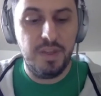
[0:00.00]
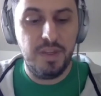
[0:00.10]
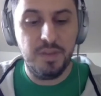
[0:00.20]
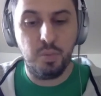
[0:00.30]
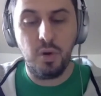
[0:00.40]

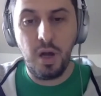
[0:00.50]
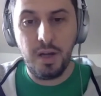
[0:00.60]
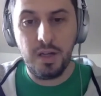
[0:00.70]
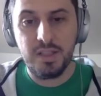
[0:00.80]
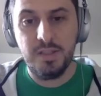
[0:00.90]
these
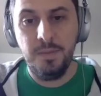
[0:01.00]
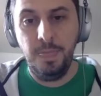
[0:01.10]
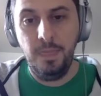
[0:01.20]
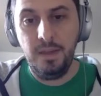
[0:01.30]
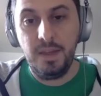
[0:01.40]
products
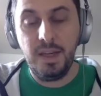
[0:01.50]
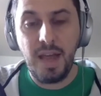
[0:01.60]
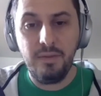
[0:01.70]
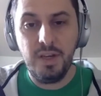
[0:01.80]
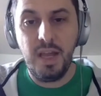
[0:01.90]
can
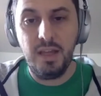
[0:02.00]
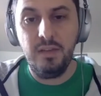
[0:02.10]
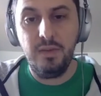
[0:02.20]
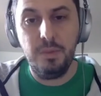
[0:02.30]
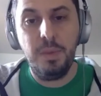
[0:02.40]
have
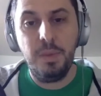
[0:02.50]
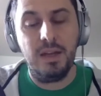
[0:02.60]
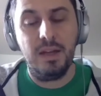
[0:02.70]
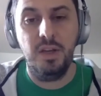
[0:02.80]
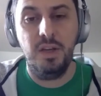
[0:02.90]
negative
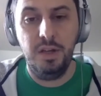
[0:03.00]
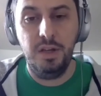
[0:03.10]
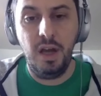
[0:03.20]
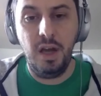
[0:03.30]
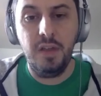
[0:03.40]
impacts
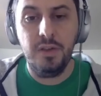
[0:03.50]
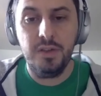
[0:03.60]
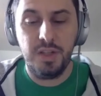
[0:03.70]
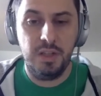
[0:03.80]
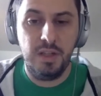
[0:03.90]
on
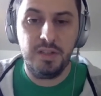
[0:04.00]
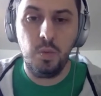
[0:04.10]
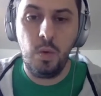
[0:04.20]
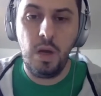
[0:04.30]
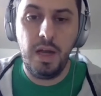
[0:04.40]
others. And that's
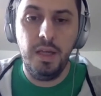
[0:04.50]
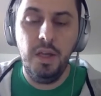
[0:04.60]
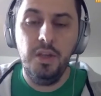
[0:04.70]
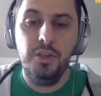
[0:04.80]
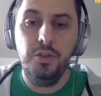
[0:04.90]
why
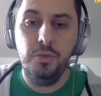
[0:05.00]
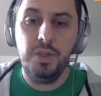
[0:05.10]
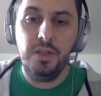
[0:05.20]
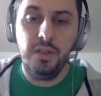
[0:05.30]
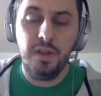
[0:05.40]
you
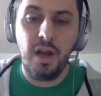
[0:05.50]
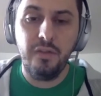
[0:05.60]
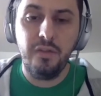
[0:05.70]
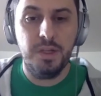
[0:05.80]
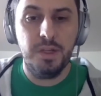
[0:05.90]
need the
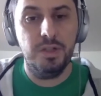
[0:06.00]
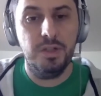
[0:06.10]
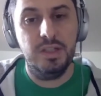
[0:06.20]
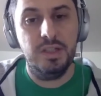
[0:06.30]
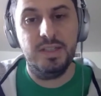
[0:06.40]
government
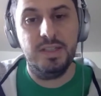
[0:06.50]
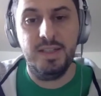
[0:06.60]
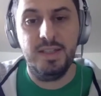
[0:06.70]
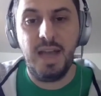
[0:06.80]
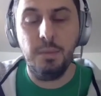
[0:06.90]
to
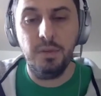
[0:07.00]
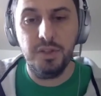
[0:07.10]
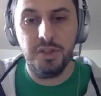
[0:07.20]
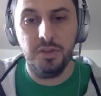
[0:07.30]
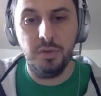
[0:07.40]

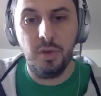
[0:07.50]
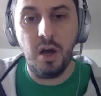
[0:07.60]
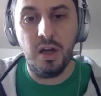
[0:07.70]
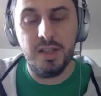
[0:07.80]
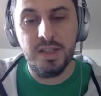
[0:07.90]
establish
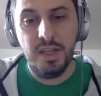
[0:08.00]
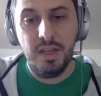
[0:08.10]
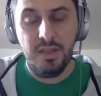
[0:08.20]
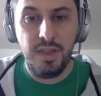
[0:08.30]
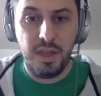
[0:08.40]
laws
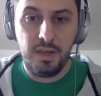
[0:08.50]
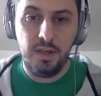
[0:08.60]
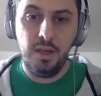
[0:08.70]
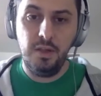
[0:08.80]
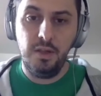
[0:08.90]
that